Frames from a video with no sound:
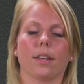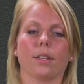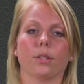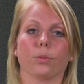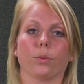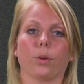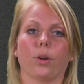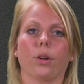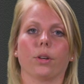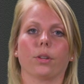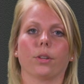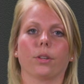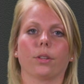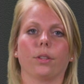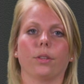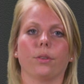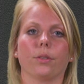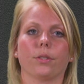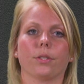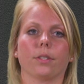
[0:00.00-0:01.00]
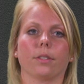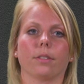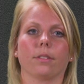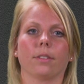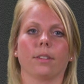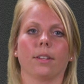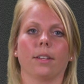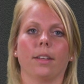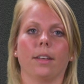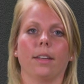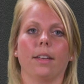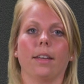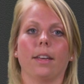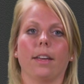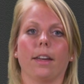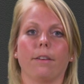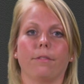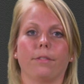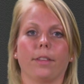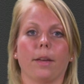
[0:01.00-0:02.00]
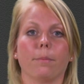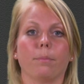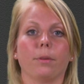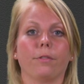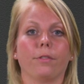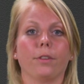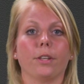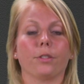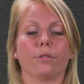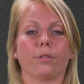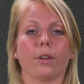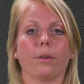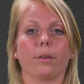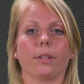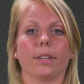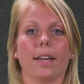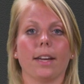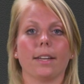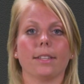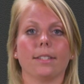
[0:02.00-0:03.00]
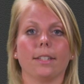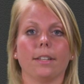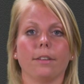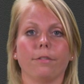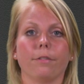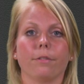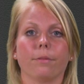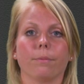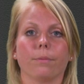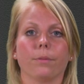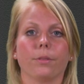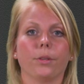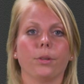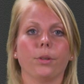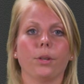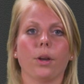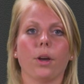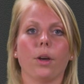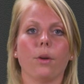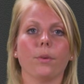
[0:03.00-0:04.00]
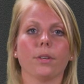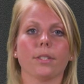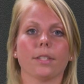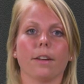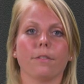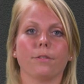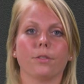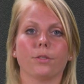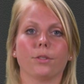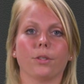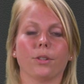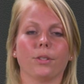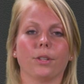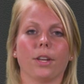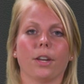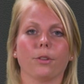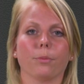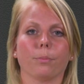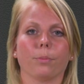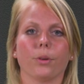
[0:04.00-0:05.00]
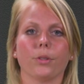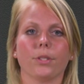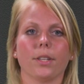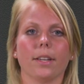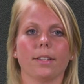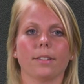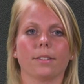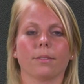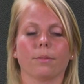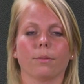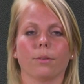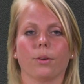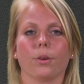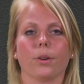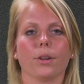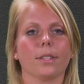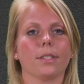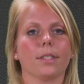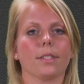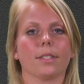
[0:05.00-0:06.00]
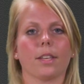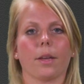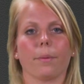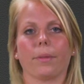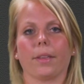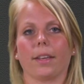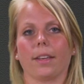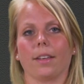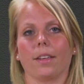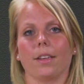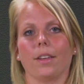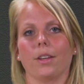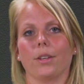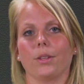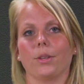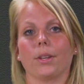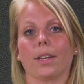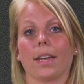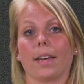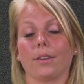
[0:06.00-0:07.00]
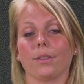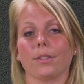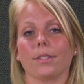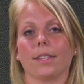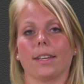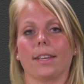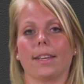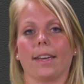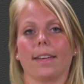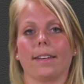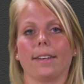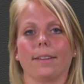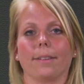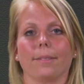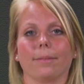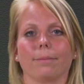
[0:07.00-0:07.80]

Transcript: and draw a conclusion. If the NPV is very negative, do you always have to turn down the project, or is that something you cannot say yet?